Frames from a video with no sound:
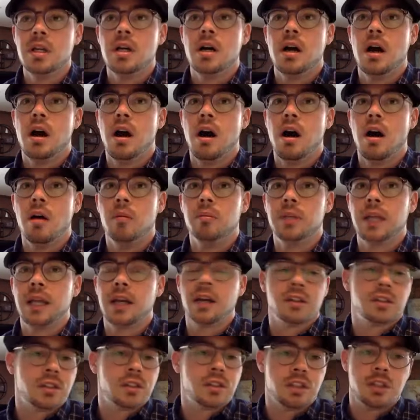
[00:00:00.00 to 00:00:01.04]
that are
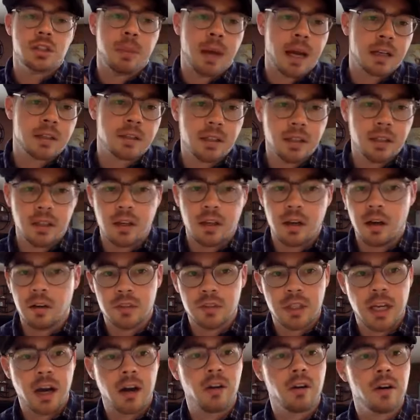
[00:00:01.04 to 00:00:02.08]
suspected of
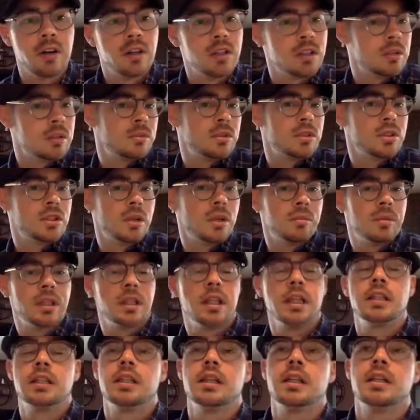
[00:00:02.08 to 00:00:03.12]
terrorism or something
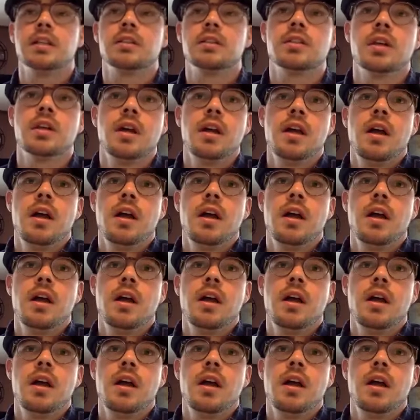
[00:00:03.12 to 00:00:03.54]
like this.